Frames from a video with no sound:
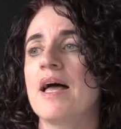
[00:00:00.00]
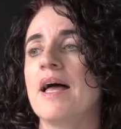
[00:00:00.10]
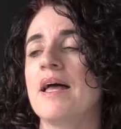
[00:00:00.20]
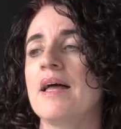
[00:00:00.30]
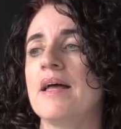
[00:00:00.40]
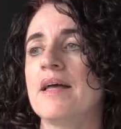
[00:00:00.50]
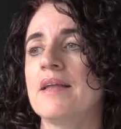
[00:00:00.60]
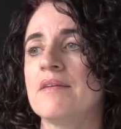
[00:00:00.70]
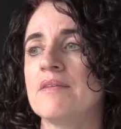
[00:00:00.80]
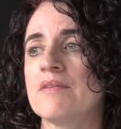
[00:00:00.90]

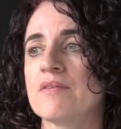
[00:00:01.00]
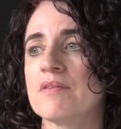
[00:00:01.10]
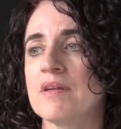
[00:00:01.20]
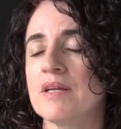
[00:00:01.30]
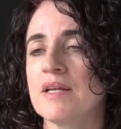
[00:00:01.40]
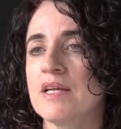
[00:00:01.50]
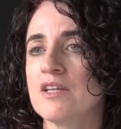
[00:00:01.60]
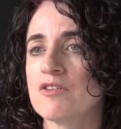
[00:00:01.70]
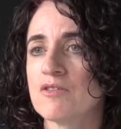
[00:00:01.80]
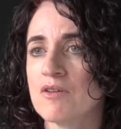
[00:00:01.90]
And
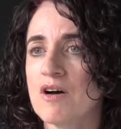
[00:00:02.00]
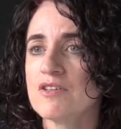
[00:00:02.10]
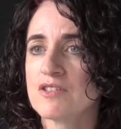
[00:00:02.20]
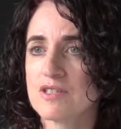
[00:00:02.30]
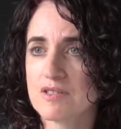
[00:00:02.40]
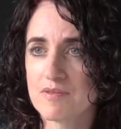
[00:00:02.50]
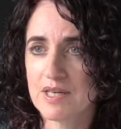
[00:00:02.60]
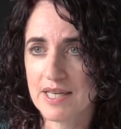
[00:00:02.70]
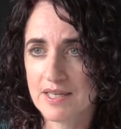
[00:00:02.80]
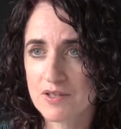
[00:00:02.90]
it's not just
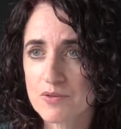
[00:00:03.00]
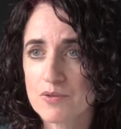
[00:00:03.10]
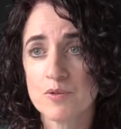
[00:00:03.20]
related to you